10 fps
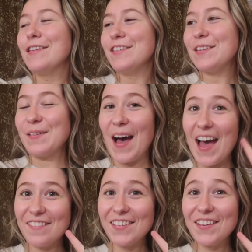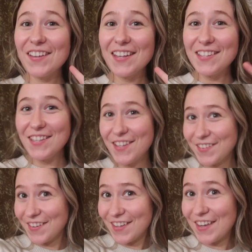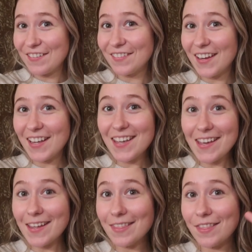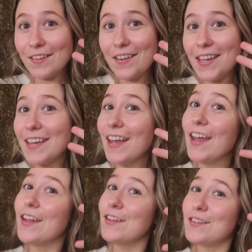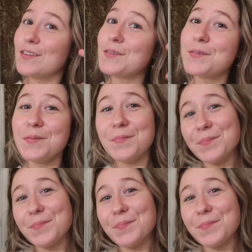So I'm going to get ready in 3, 2.